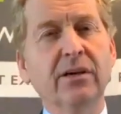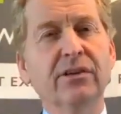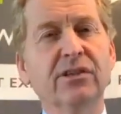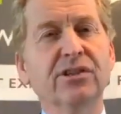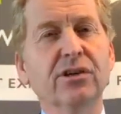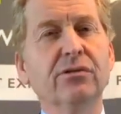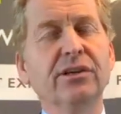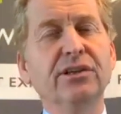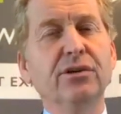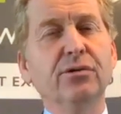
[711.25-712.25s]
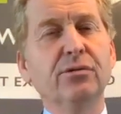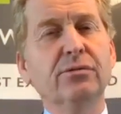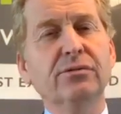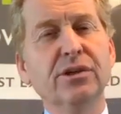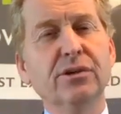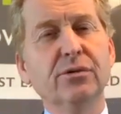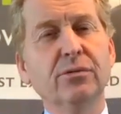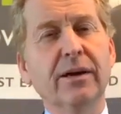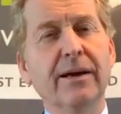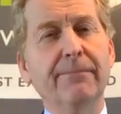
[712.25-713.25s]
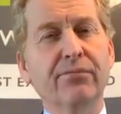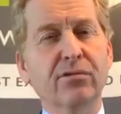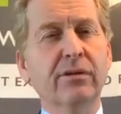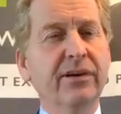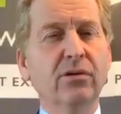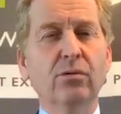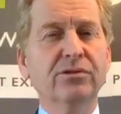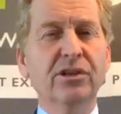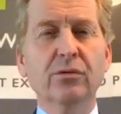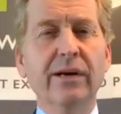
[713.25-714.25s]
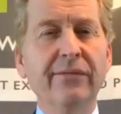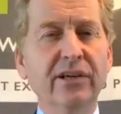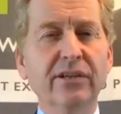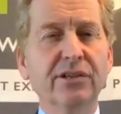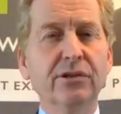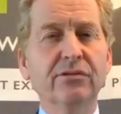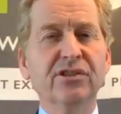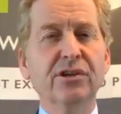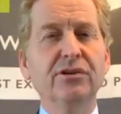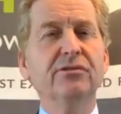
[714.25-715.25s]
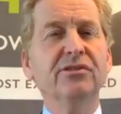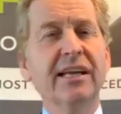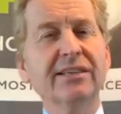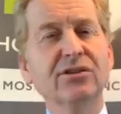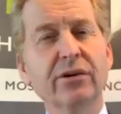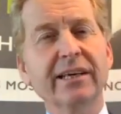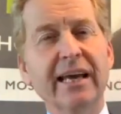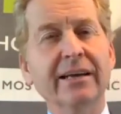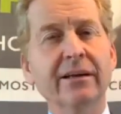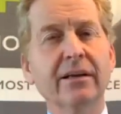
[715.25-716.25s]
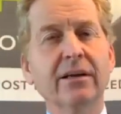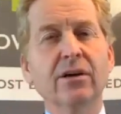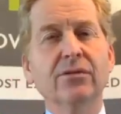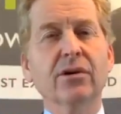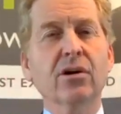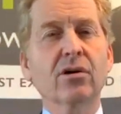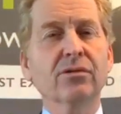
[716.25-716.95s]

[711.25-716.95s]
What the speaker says: the sooner you improve it or do whatever you're going to do, the sooner you sell it on again, the